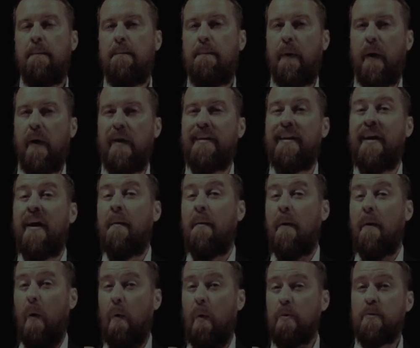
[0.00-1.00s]
but
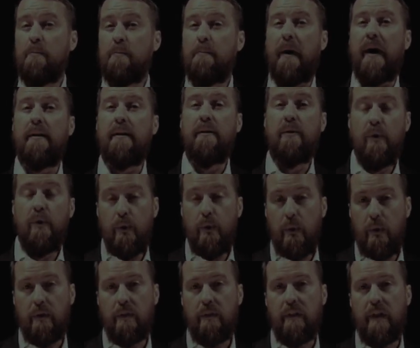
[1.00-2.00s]
also by
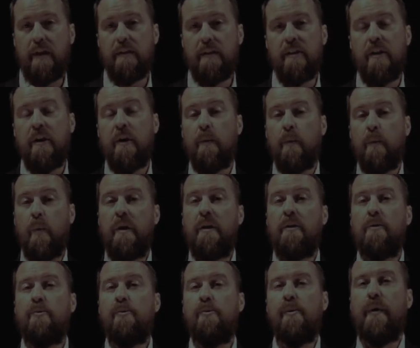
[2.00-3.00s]
doing things, we
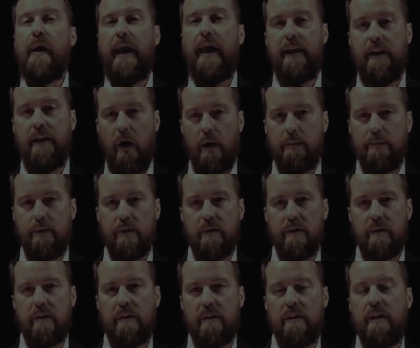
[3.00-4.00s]
create
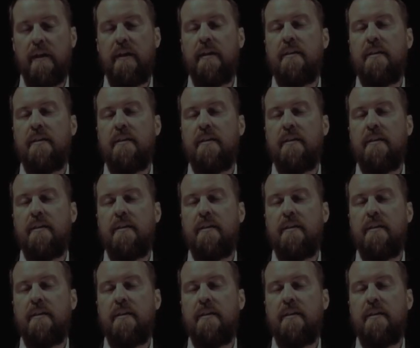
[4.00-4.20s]
options.